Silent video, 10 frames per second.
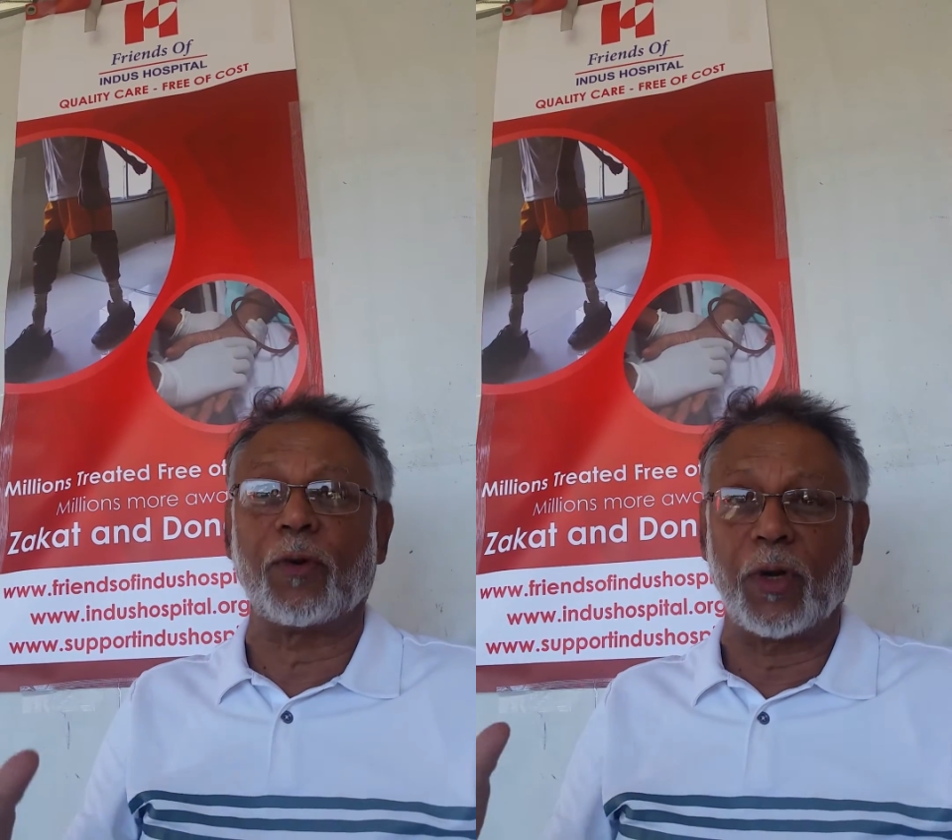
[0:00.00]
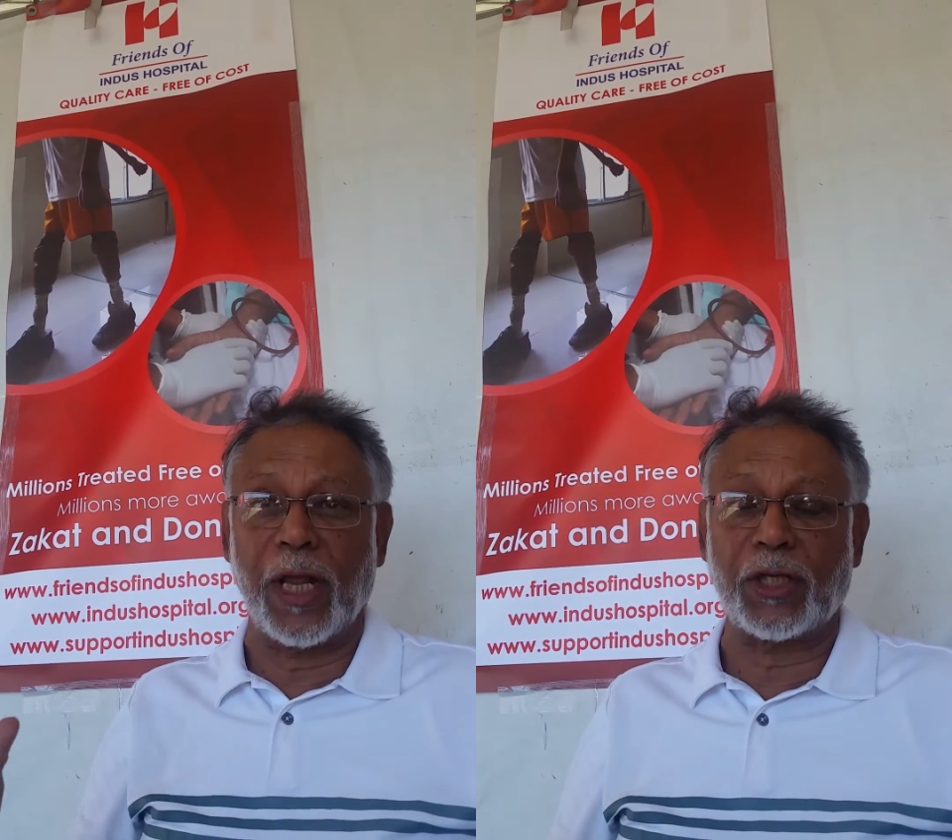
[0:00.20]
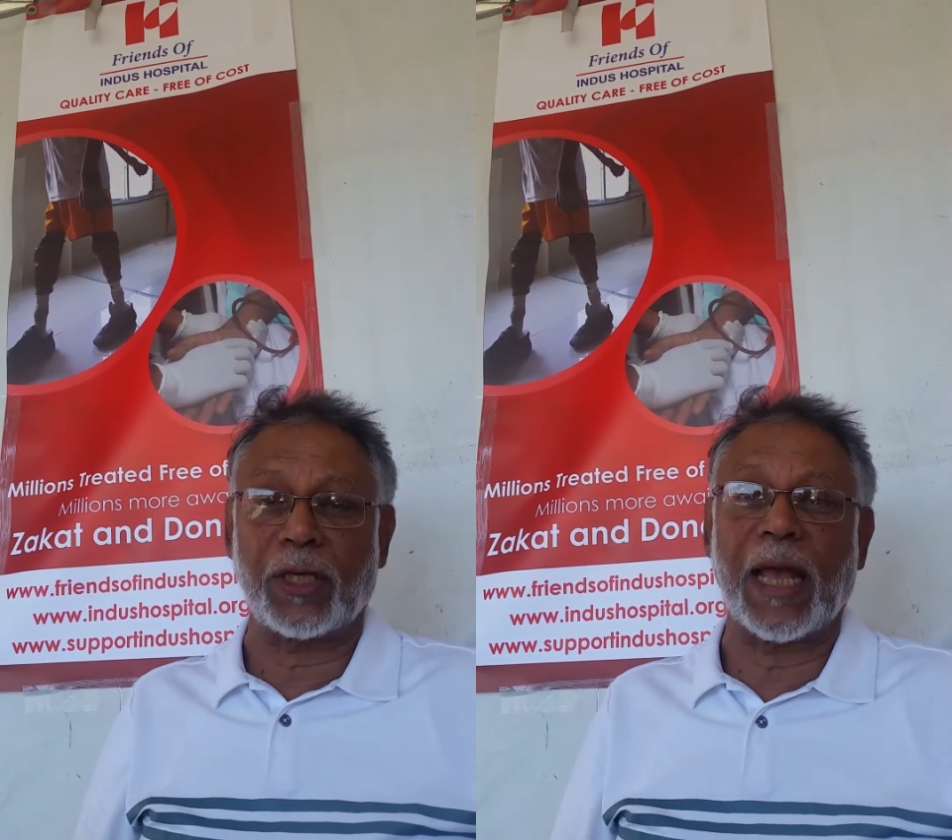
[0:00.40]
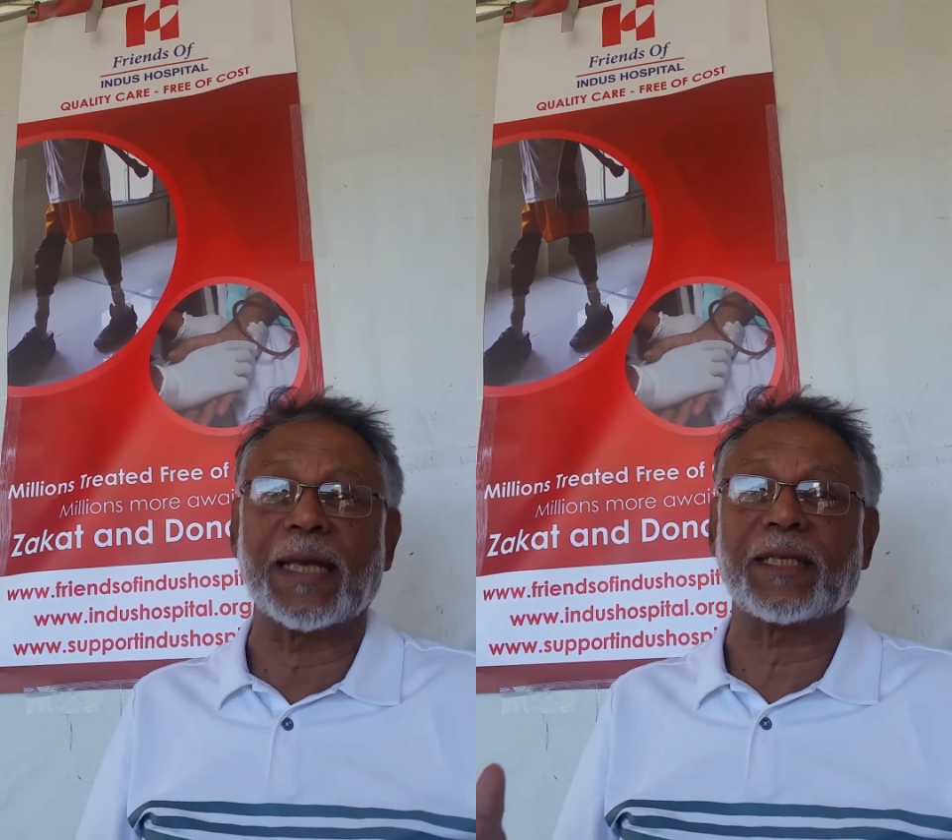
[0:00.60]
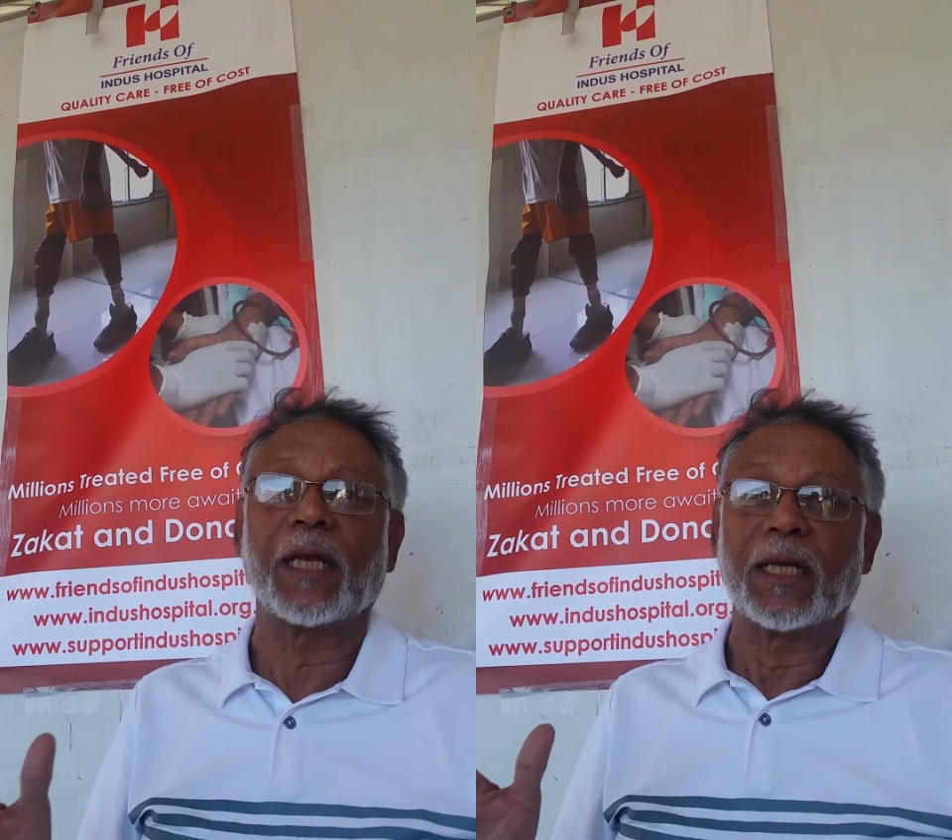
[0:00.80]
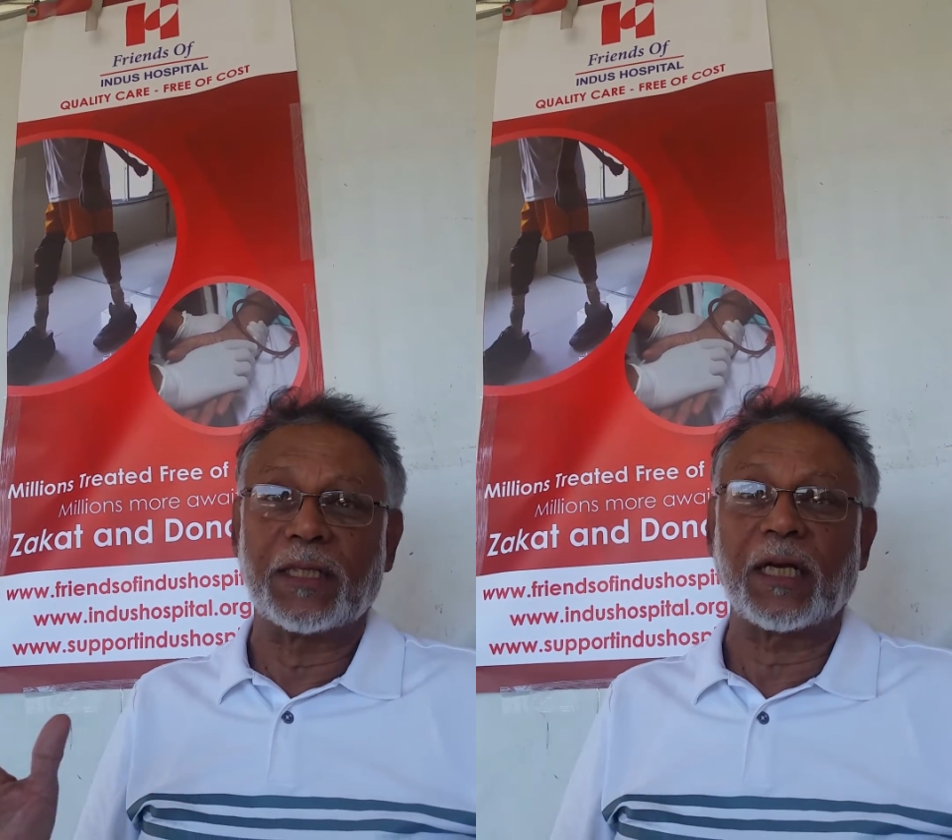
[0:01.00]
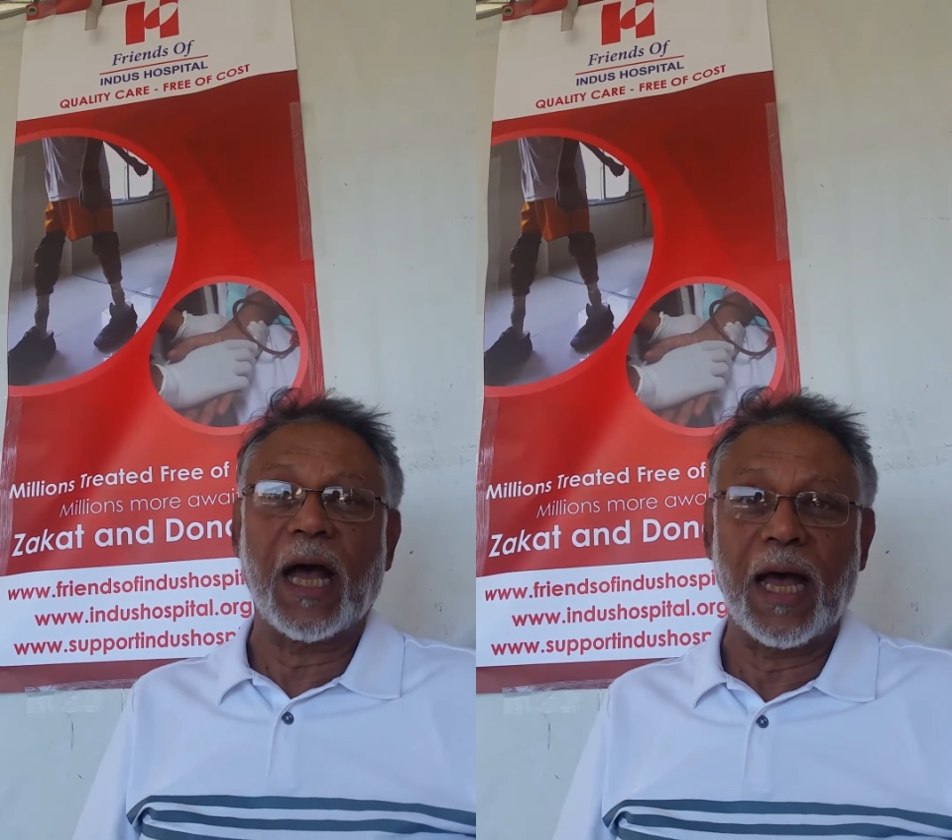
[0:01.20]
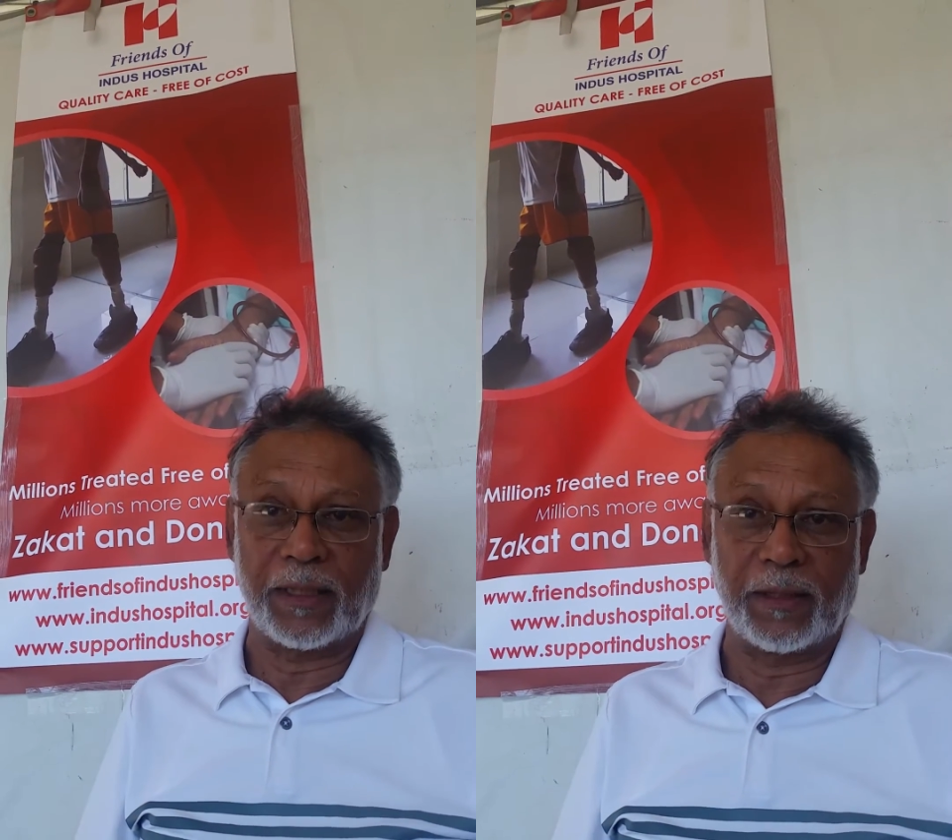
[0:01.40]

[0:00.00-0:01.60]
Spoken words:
donation as zakat.